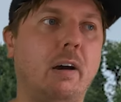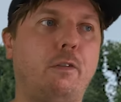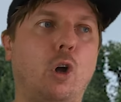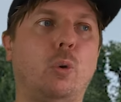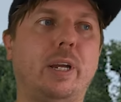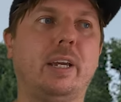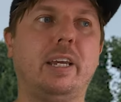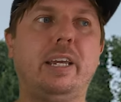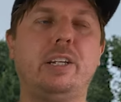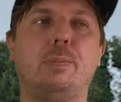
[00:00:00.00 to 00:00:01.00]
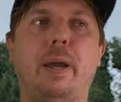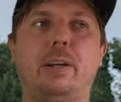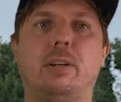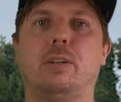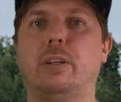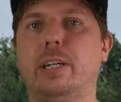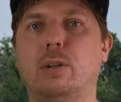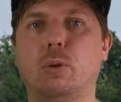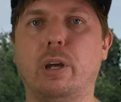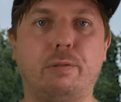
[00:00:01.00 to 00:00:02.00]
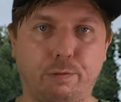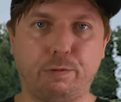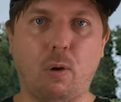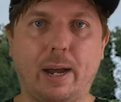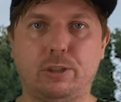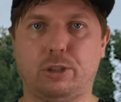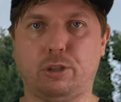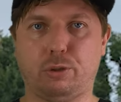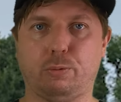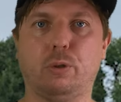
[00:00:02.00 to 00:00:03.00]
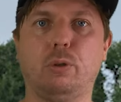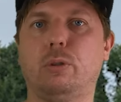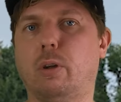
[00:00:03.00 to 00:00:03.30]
following independent legal advice through,